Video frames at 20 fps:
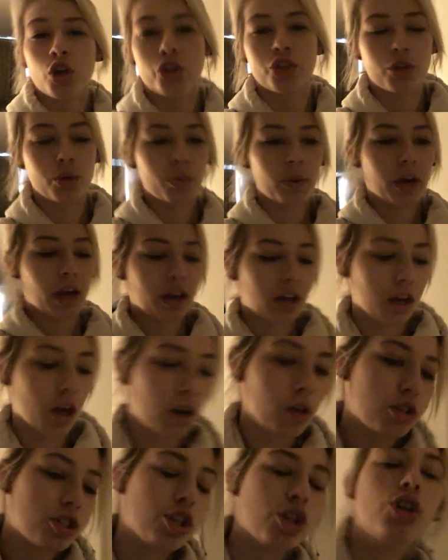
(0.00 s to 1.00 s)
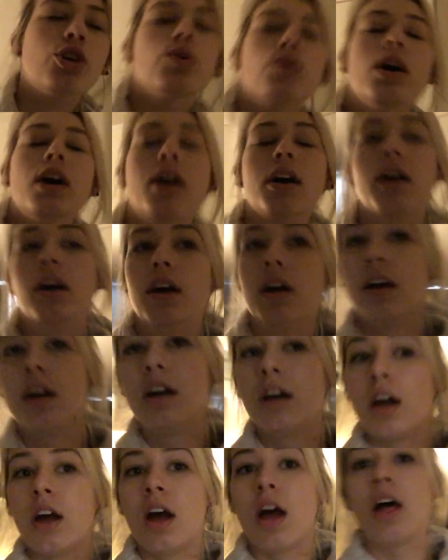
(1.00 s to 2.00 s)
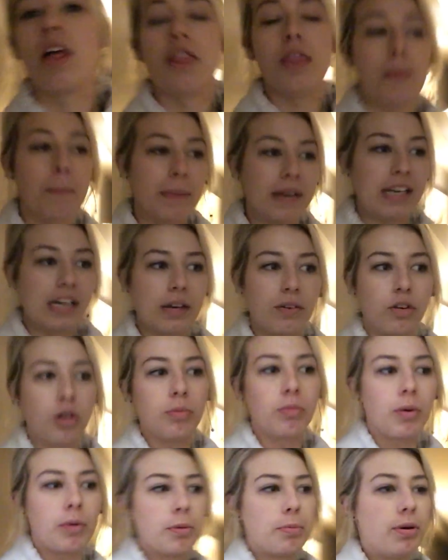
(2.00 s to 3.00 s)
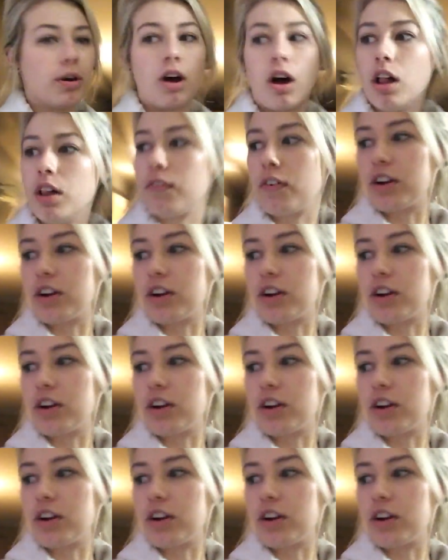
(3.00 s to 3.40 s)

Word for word: So we gotta go to the meeting room where we put all